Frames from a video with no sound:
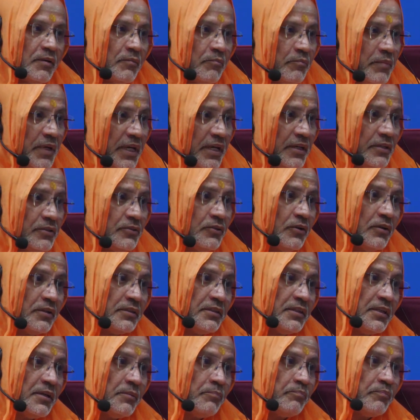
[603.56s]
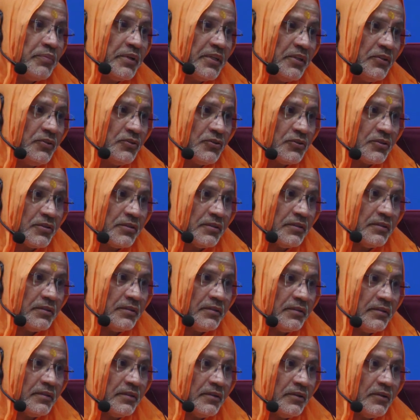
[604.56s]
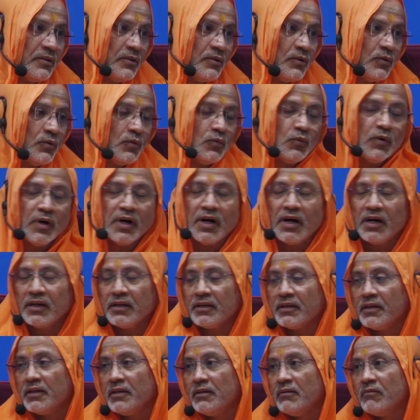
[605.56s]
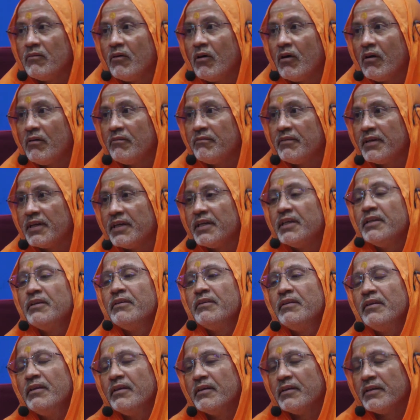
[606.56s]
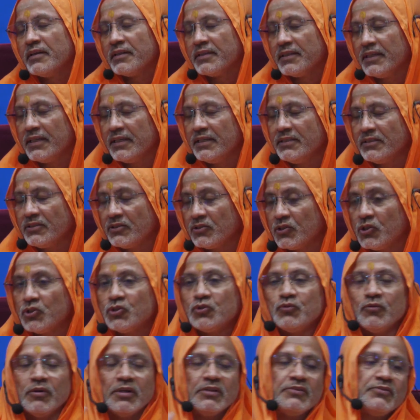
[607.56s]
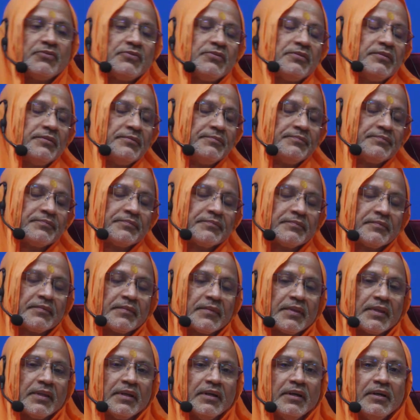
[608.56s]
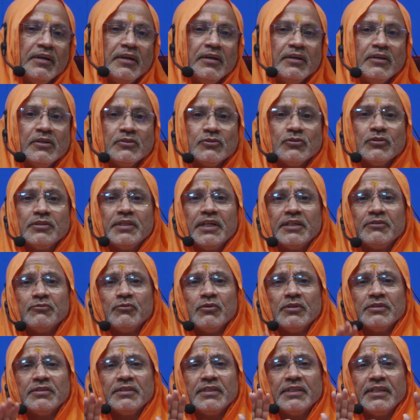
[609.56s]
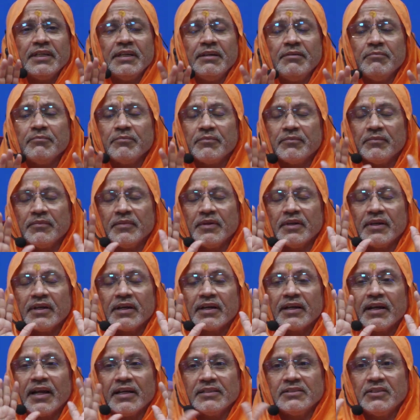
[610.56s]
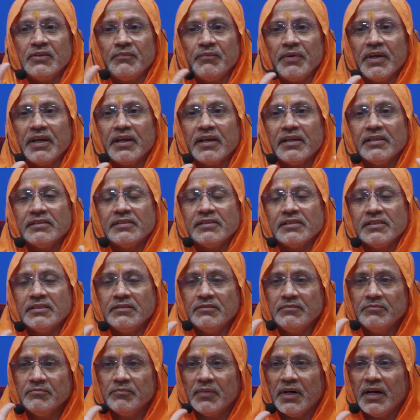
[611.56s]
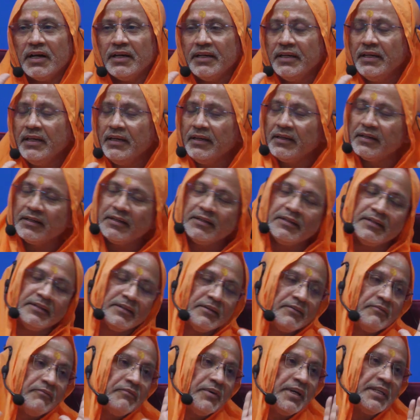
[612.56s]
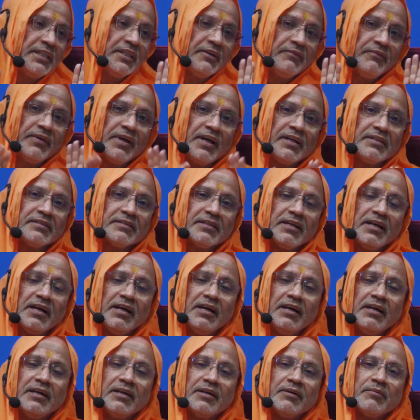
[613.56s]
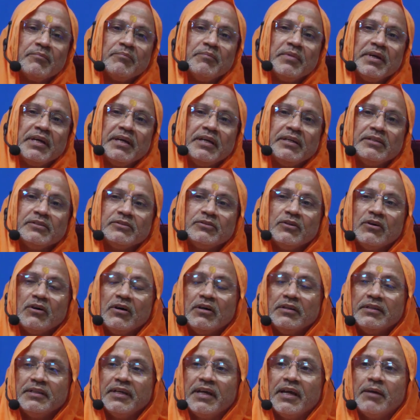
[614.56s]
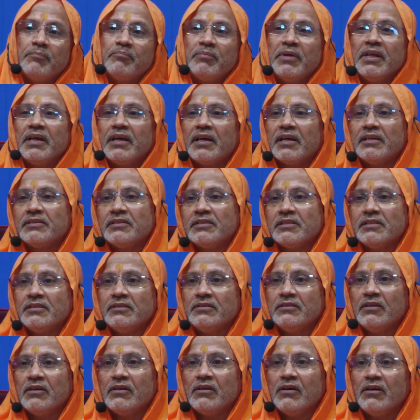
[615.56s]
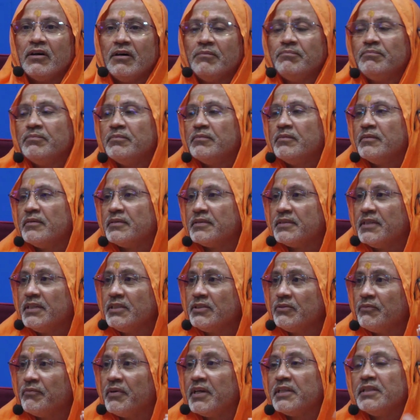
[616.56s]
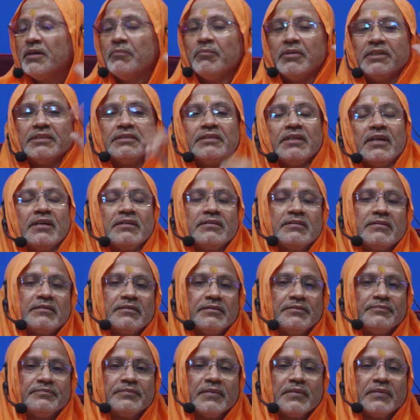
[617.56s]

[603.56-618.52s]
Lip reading: based on the priests who are involved in these rituals. So that was a classification by Veda Vyasa based on the application of these Veda mantras.